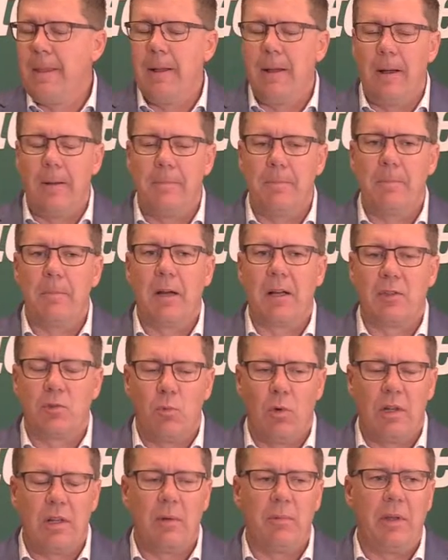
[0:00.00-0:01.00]
But
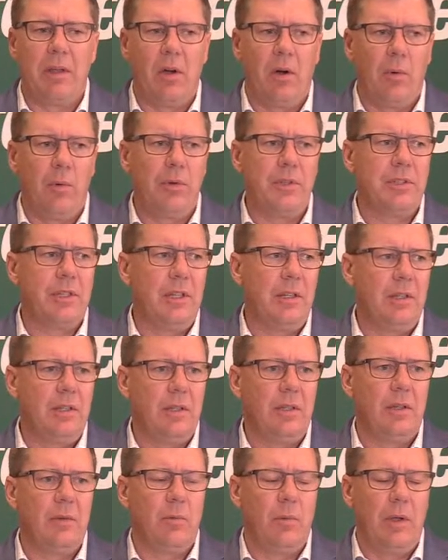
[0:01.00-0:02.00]
it's one that
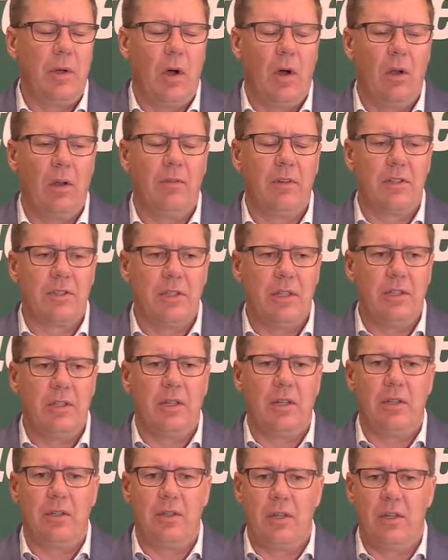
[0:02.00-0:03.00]
all of us need
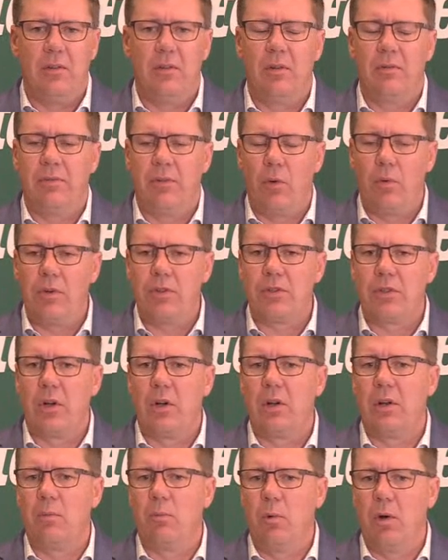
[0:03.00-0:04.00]
to continue to focus
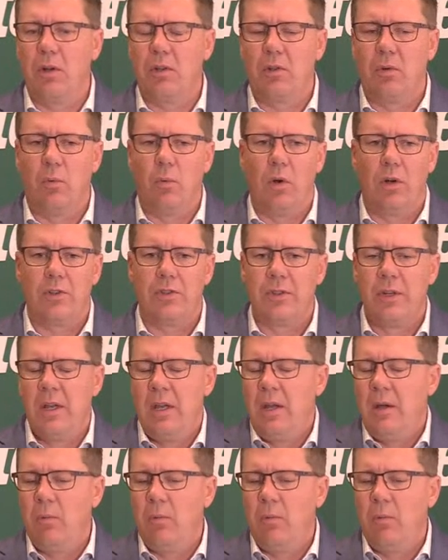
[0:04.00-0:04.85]
on and work towards.